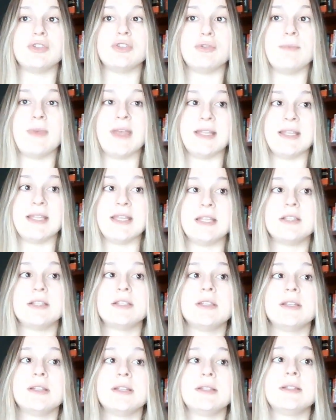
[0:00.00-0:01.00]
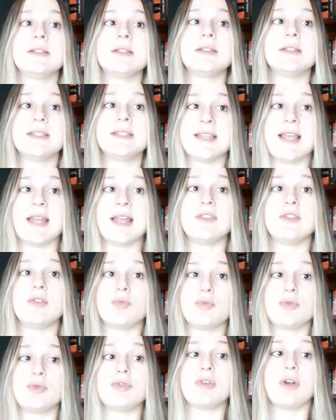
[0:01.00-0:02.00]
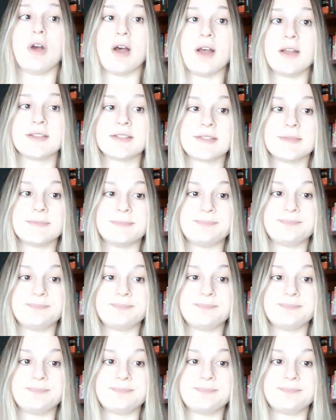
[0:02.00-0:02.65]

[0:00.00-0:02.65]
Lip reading: you may need to decide the root cause.